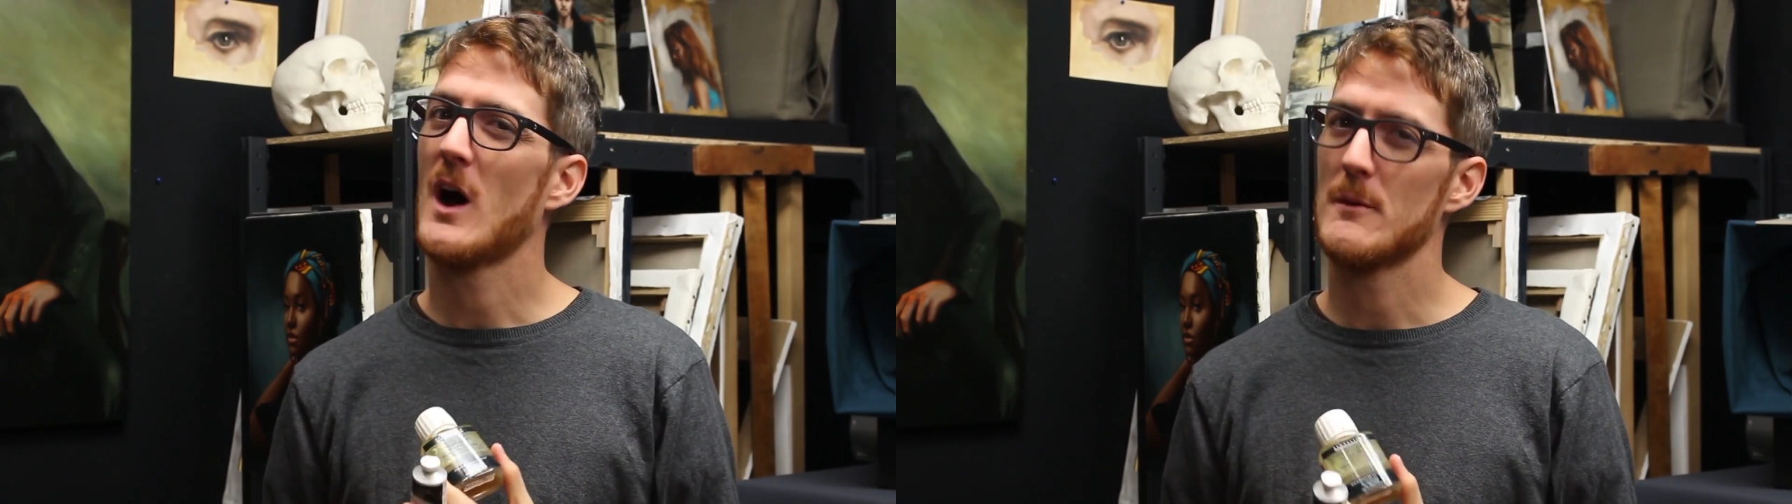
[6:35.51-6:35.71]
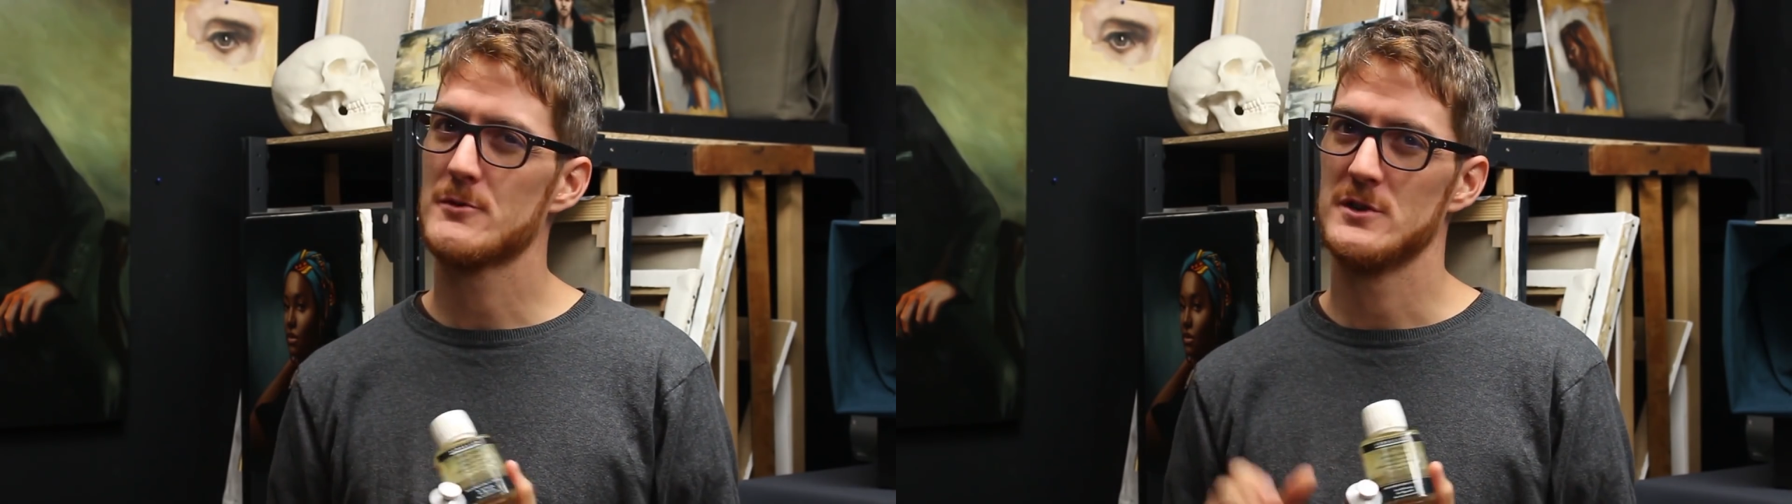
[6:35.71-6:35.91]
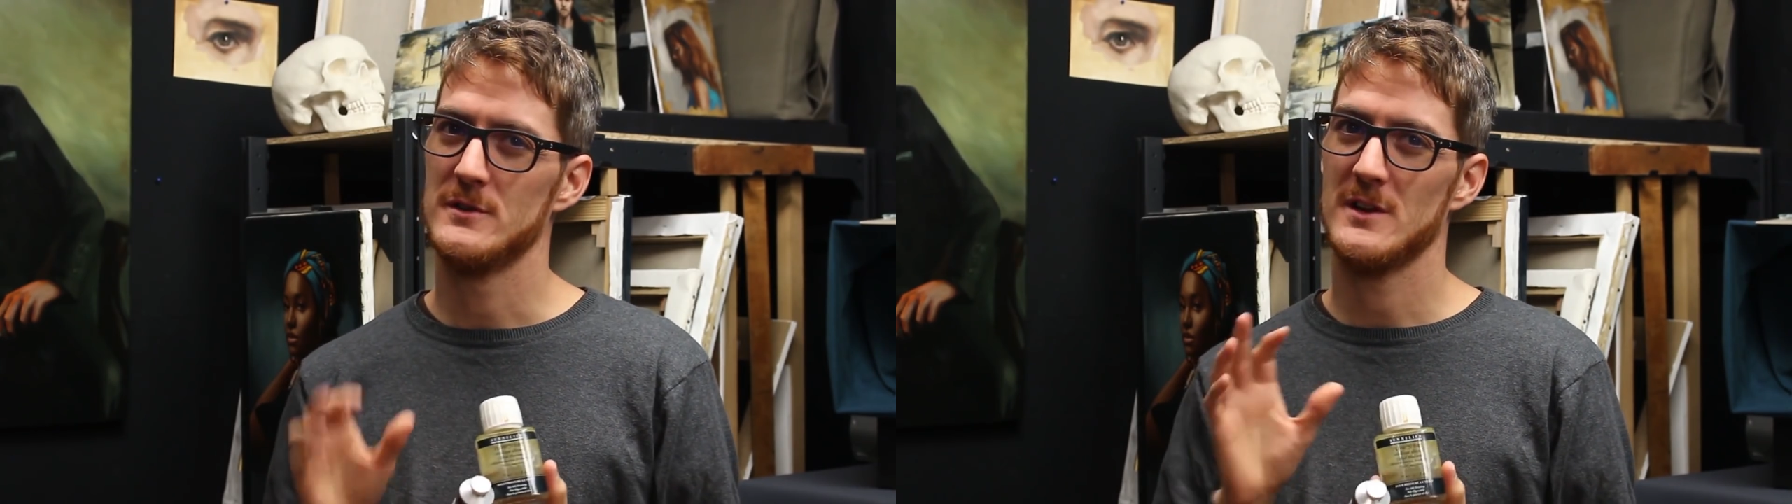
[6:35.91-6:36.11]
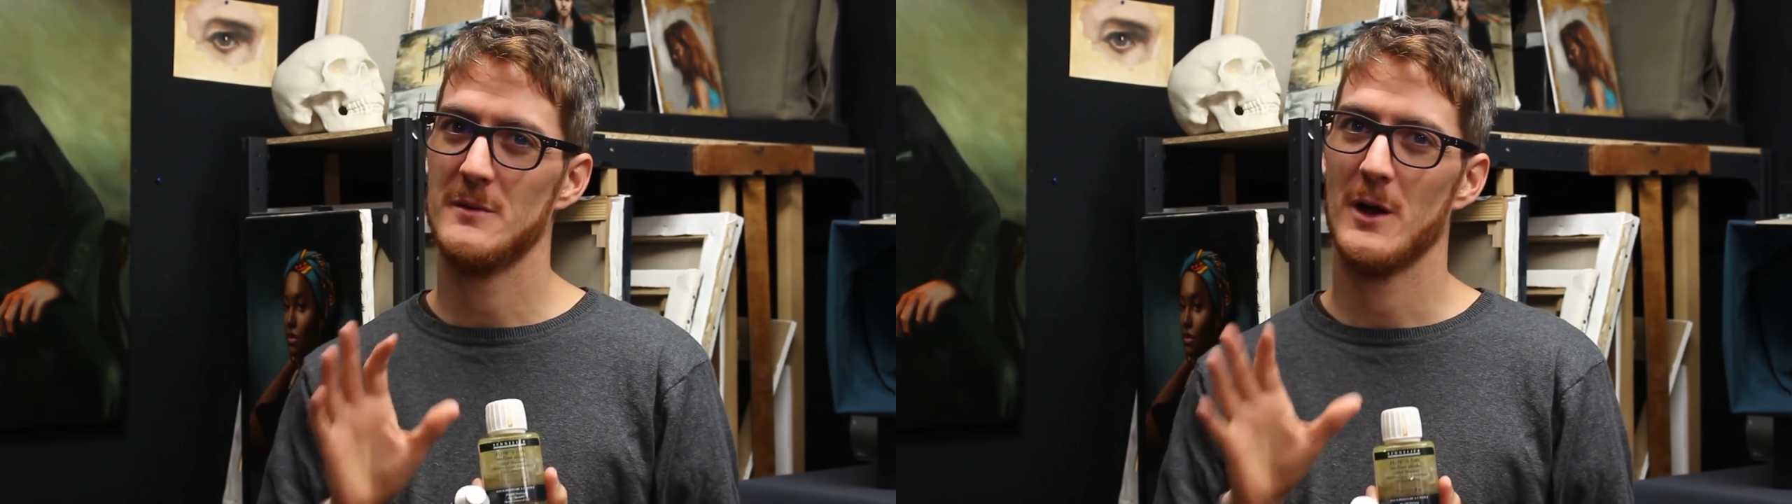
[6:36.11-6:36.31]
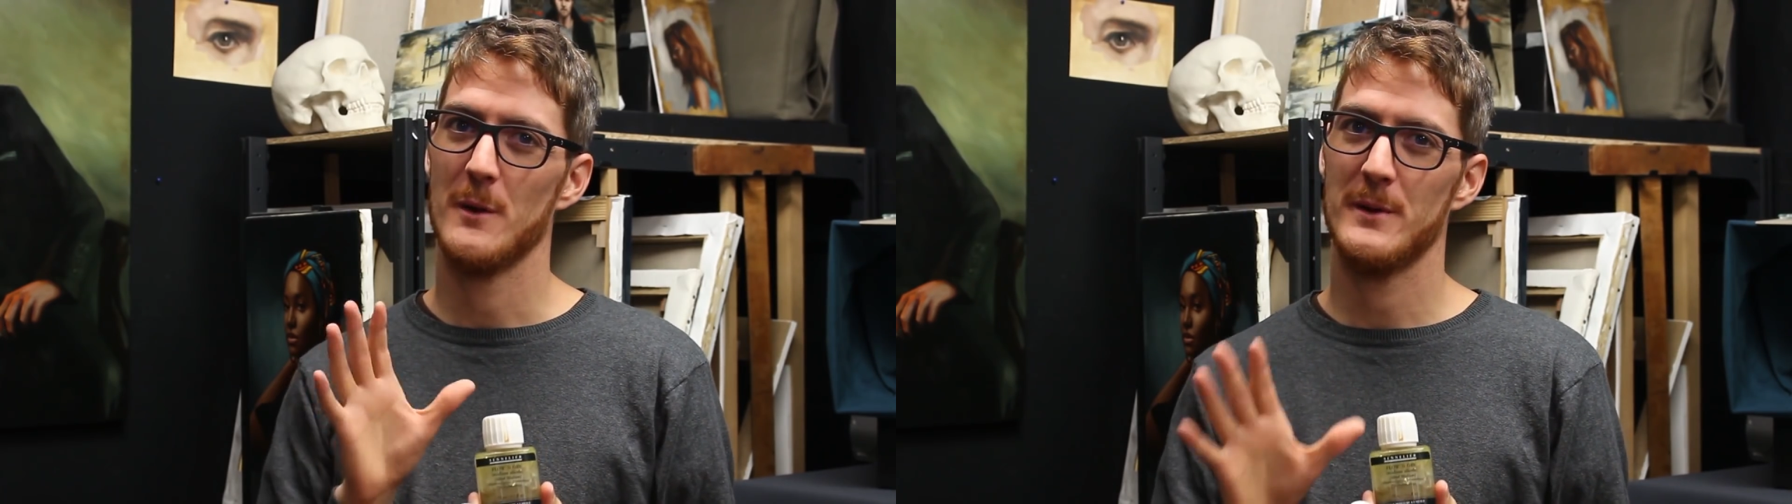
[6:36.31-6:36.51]
option in
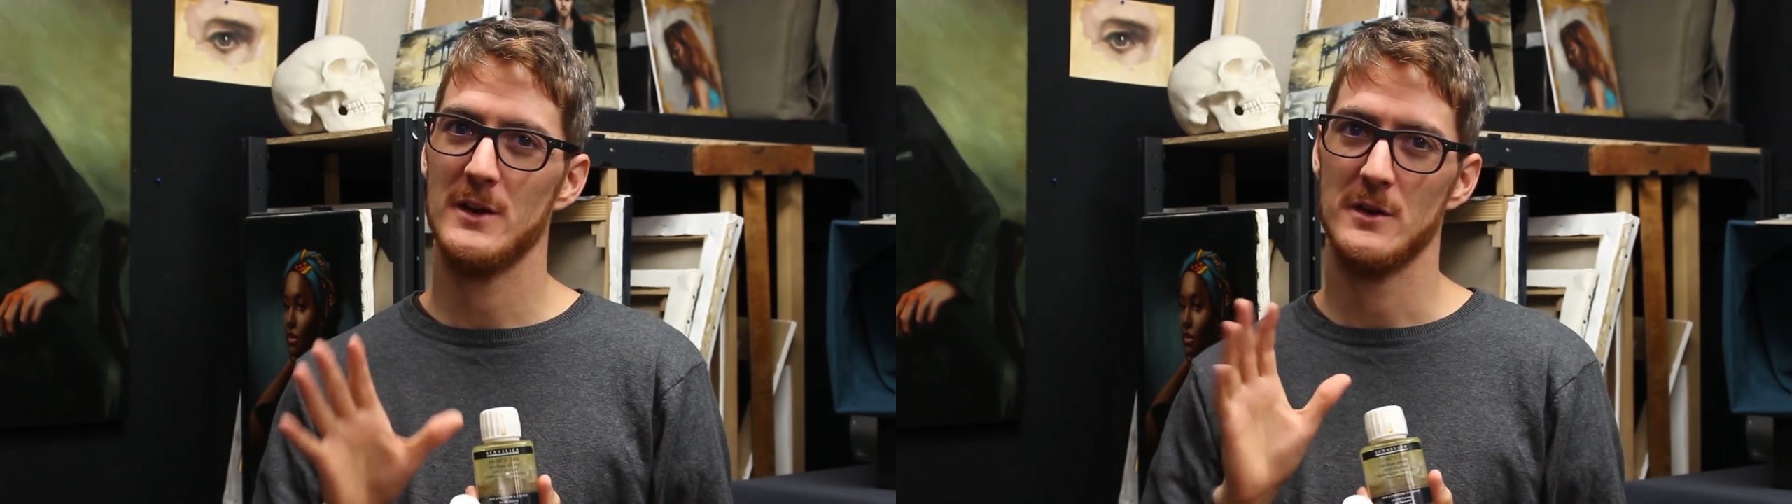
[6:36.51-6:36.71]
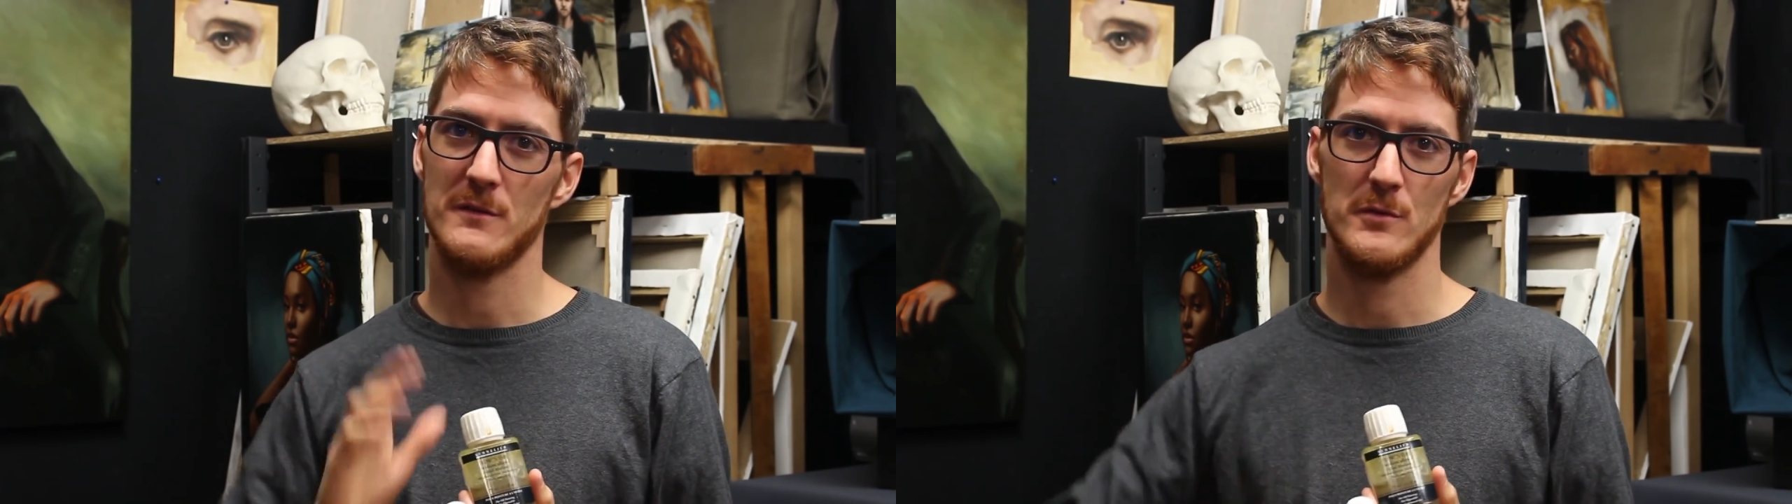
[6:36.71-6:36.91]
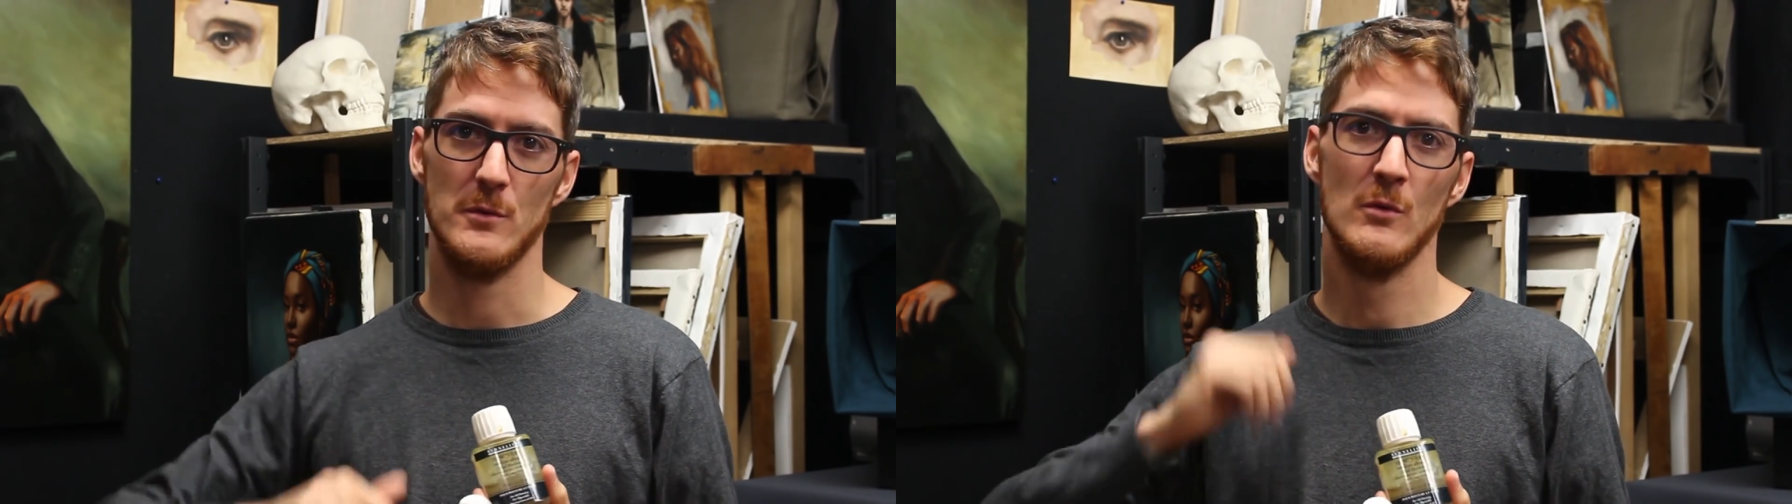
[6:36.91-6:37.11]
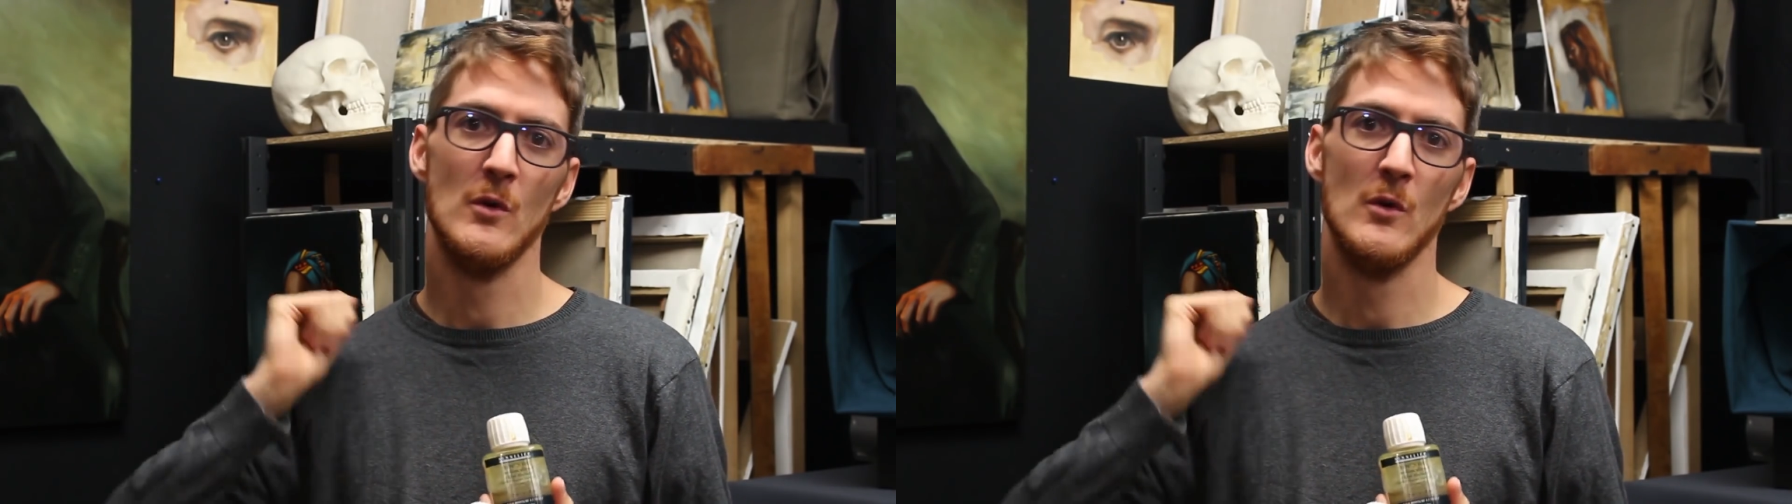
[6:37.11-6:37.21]
my opinion if